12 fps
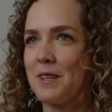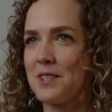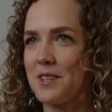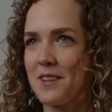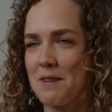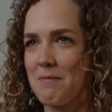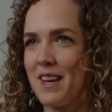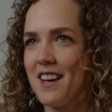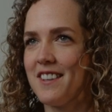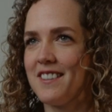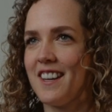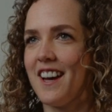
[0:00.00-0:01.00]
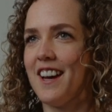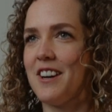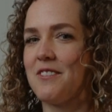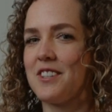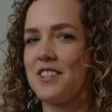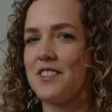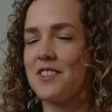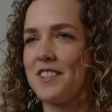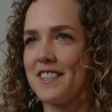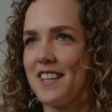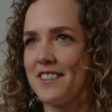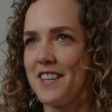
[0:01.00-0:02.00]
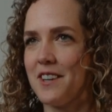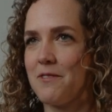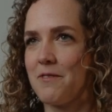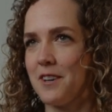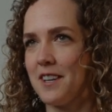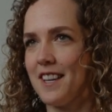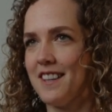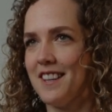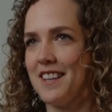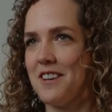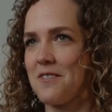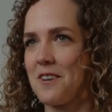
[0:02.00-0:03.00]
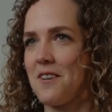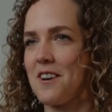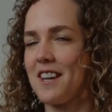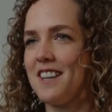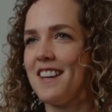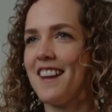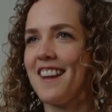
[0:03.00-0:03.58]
British Columbia, which is just outside of Vernon in the Okanagan.